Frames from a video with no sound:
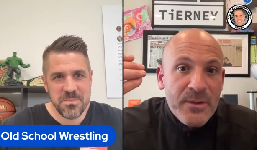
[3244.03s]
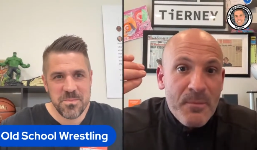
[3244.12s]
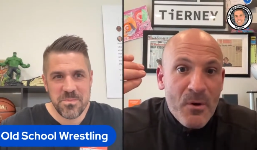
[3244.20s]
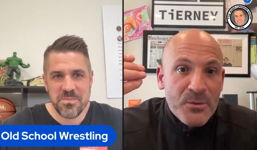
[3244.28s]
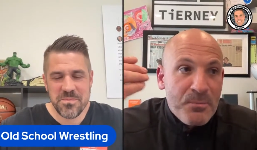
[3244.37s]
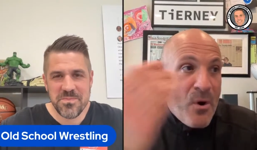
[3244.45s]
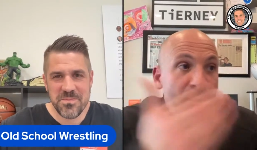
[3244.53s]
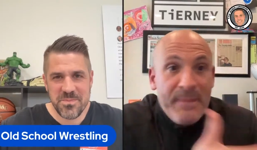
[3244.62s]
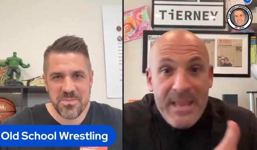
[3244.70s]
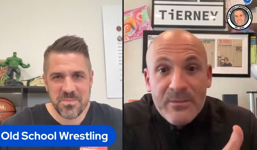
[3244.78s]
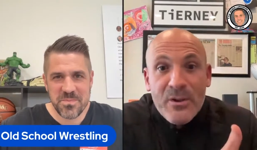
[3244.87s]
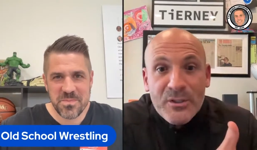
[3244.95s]
Speaker 1: the most
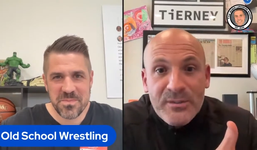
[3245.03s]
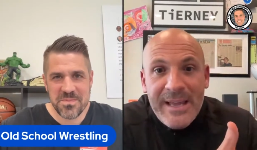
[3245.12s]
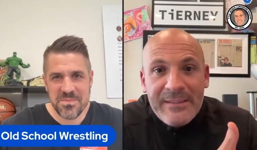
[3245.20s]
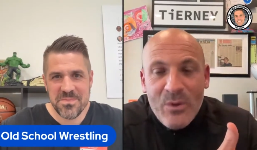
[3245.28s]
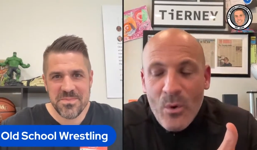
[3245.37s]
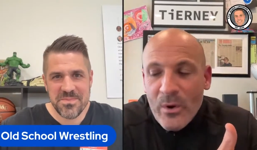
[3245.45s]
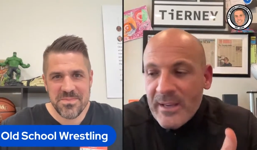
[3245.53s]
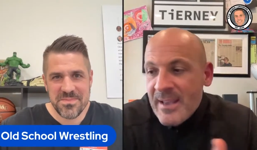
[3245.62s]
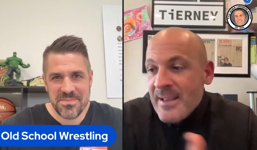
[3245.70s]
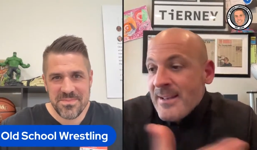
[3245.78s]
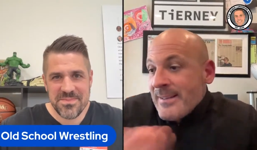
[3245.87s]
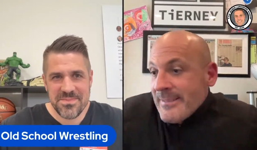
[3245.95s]
part. He looks like
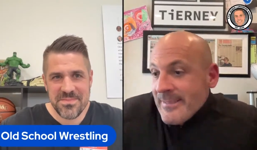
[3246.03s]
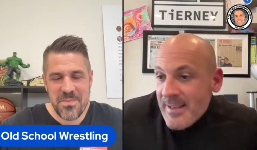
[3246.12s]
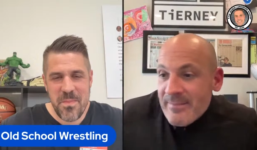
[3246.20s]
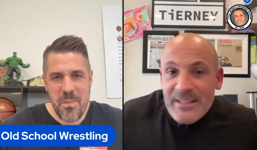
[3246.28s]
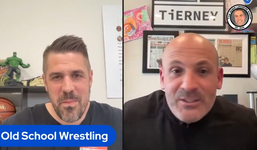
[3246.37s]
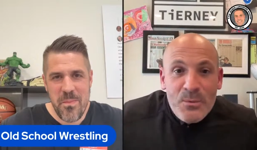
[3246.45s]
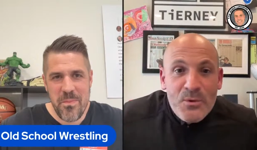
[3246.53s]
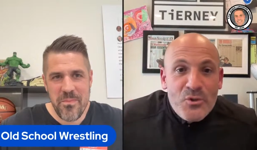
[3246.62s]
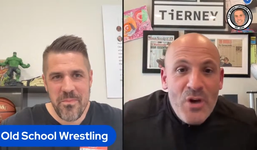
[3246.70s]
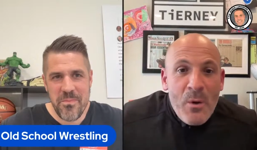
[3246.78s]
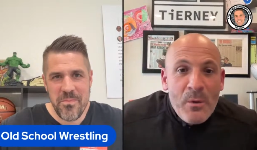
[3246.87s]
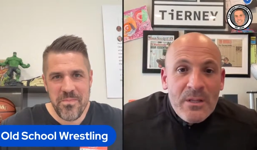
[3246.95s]
Doink. And let's do a
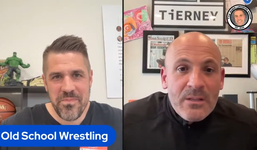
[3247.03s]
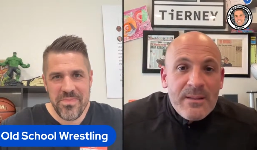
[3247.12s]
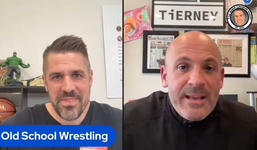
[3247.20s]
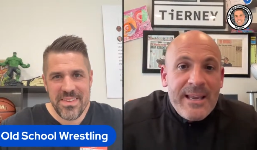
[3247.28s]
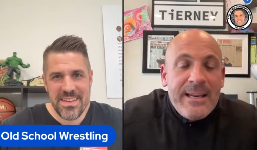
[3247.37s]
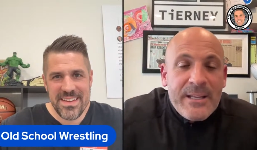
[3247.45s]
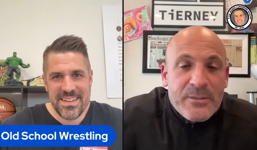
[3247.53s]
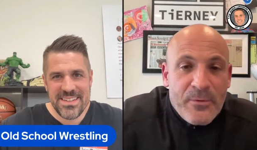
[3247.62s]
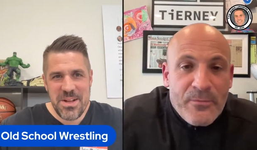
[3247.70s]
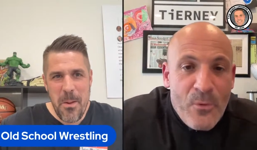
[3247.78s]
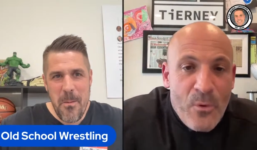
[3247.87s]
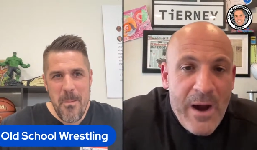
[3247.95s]
show and look like idiots
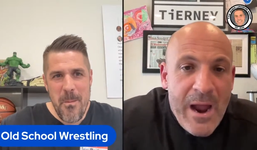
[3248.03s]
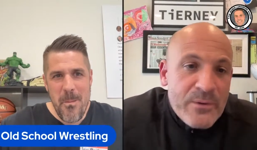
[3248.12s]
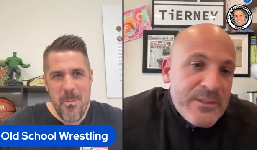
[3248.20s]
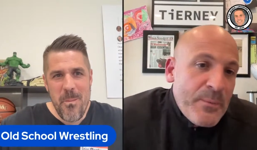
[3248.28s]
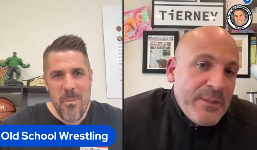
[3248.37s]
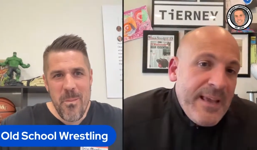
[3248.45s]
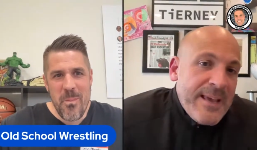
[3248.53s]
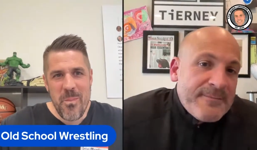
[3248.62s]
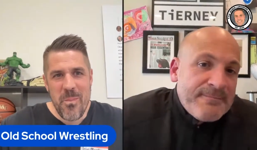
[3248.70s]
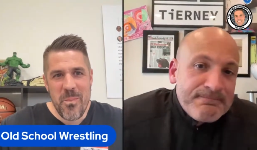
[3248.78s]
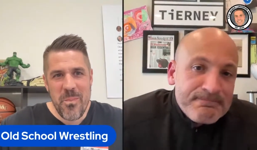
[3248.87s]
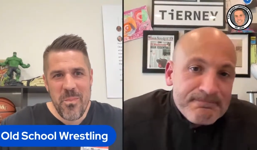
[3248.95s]
for four hours. And we
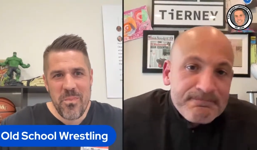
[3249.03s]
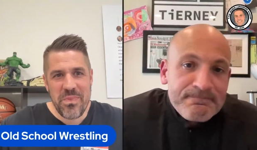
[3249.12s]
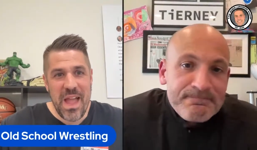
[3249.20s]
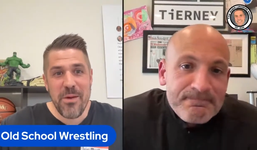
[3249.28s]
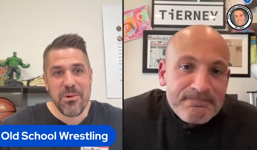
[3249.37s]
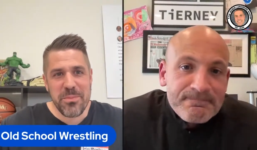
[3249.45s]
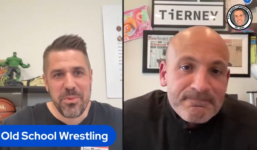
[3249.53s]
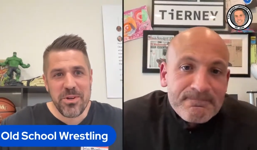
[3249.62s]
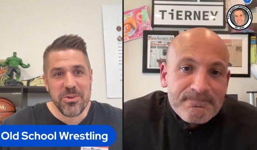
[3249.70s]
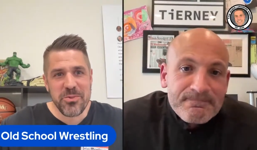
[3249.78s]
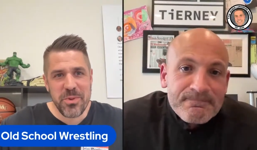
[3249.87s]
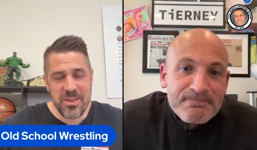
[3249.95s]
did. I would have
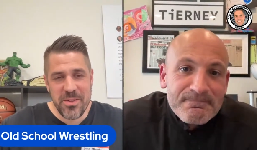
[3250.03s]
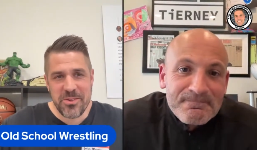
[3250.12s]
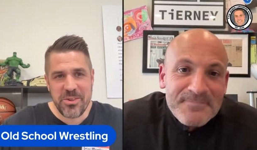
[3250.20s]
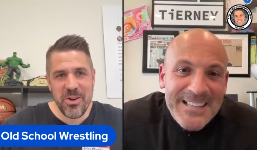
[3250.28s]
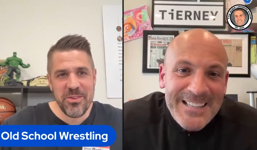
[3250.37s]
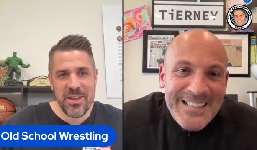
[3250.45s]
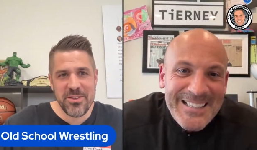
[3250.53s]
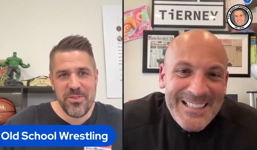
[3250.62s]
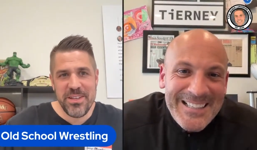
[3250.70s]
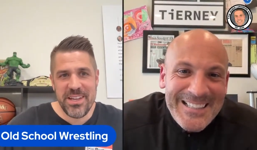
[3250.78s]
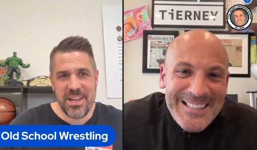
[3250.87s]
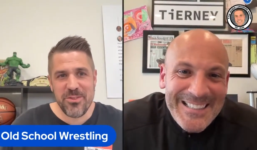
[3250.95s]
produced one
Speaker 2: of those Goldust
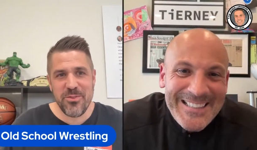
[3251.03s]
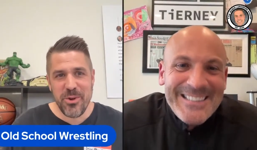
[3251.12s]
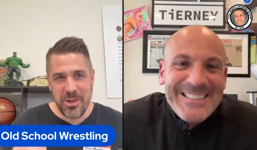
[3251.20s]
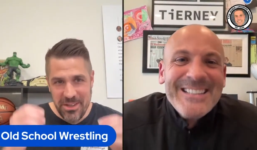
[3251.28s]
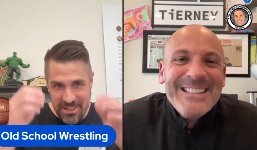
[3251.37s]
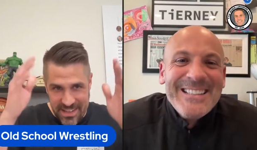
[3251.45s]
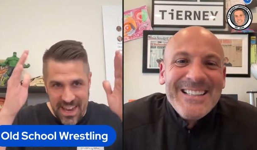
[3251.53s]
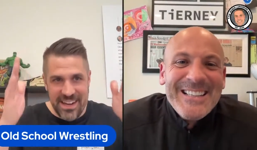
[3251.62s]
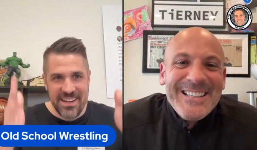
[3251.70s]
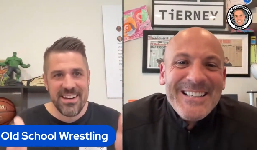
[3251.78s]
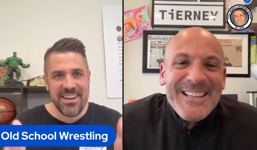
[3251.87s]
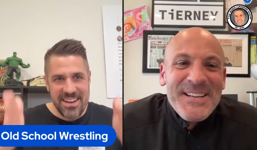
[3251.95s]
vignettes for you and
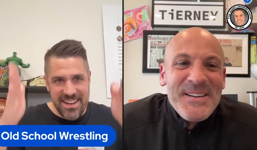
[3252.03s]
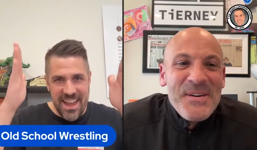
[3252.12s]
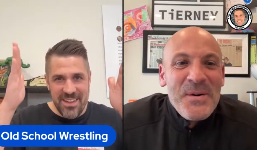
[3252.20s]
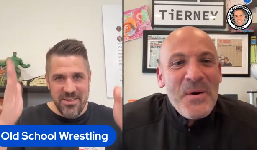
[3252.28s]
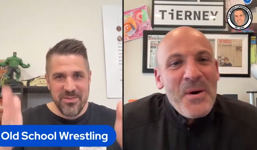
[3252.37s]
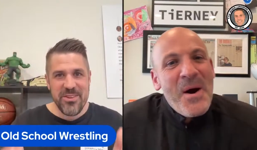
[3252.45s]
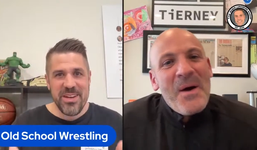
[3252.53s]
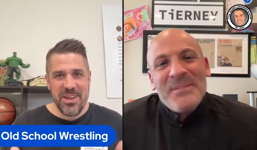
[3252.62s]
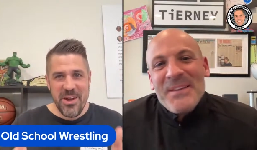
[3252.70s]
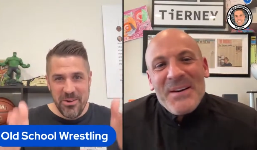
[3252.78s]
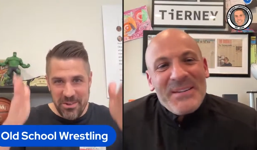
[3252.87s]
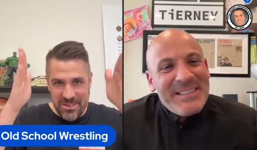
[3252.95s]
edited it as a
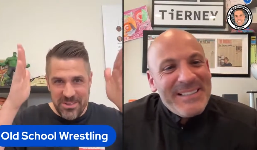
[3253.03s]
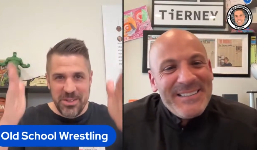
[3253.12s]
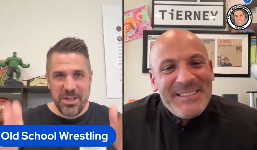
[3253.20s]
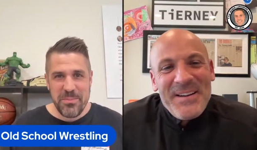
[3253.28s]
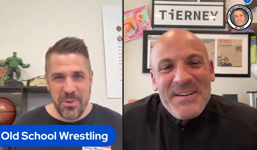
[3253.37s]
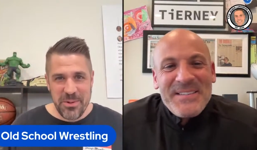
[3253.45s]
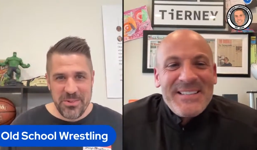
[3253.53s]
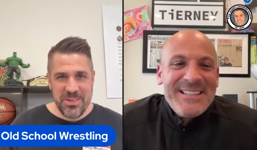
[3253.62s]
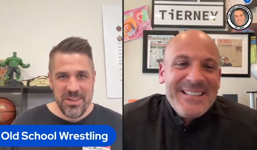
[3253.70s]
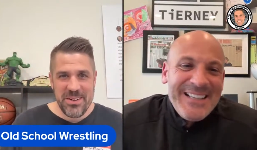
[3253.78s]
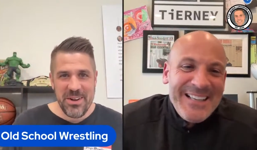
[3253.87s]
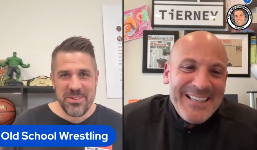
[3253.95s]
video, and you could have yeah.
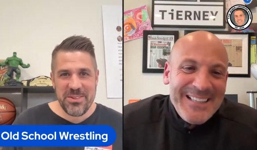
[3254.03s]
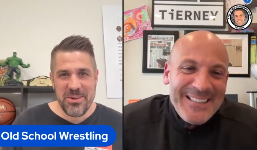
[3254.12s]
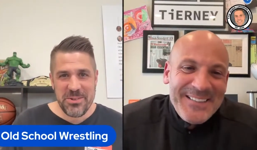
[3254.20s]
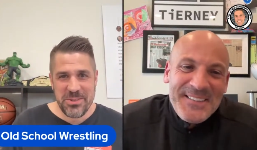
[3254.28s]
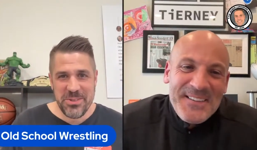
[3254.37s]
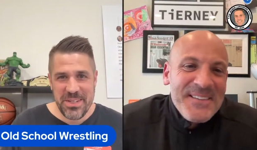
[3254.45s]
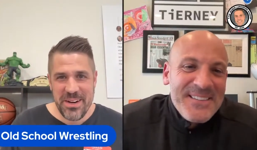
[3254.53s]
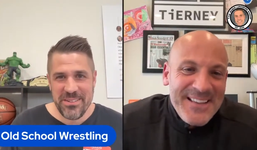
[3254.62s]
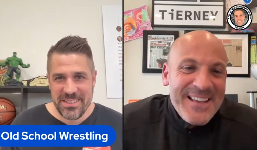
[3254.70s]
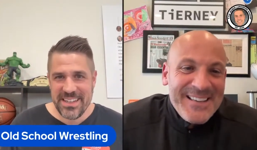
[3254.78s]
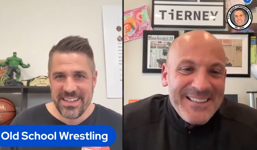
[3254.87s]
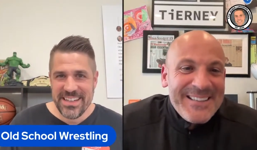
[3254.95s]
posted it on social and
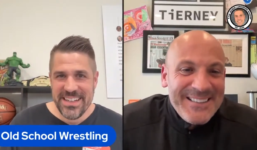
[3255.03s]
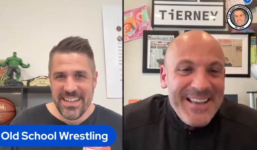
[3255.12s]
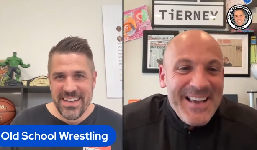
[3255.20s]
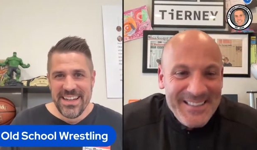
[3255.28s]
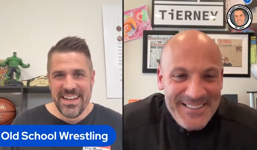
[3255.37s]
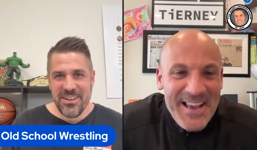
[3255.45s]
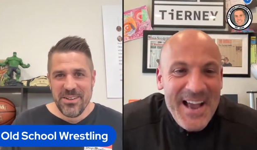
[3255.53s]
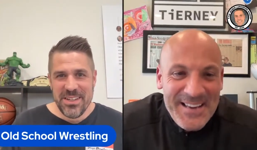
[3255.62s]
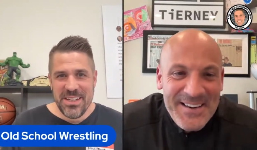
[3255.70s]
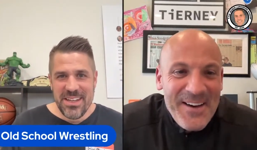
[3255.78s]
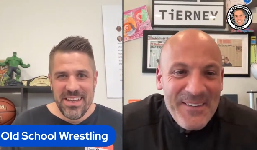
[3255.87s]
everything.
Speaker 1: Yeah, yeah, yeah I know.